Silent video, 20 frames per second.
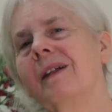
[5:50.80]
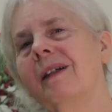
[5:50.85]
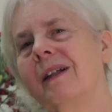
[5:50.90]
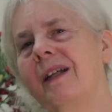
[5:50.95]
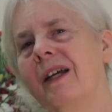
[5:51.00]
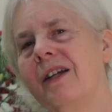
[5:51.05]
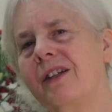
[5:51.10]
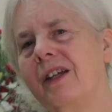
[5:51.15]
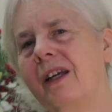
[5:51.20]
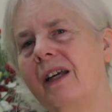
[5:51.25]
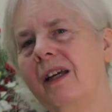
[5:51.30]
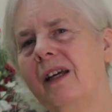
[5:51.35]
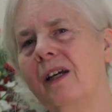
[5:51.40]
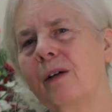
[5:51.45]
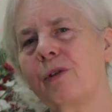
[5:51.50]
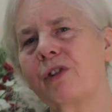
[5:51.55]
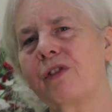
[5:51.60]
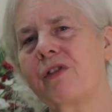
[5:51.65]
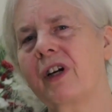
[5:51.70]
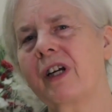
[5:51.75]
A lady here
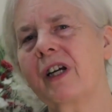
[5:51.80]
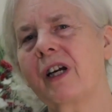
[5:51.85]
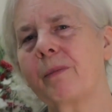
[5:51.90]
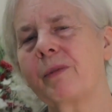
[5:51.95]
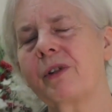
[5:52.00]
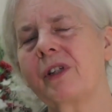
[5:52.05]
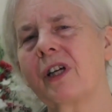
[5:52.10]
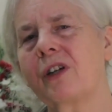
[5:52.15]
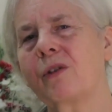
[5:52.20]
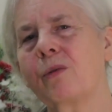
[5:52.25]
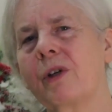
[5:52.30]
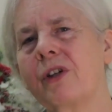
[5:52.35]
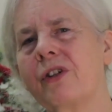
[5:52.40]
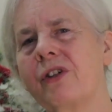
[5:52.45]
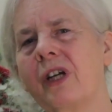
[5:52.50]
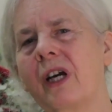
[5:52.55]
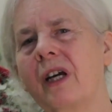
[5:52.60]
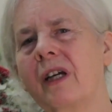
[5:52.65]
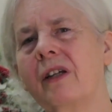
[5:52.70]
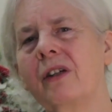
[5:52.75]
was very upset one
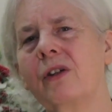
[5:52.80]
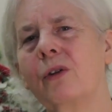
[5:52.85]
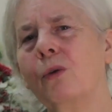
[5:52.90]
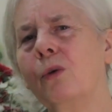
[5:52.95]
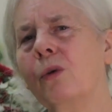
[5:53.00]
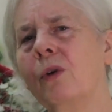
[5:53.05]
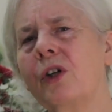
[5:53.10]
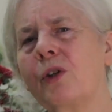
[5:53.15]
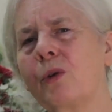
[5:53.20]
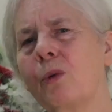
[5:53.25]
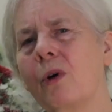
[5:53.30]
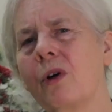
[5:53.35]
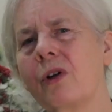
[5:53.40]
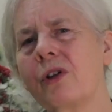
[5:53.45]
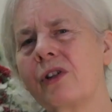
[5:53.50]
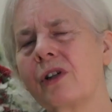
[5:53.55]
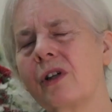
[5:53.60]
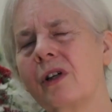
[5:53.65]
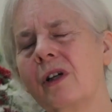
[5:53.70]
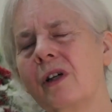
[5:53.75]
day, and all it
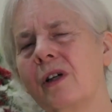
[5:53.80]
was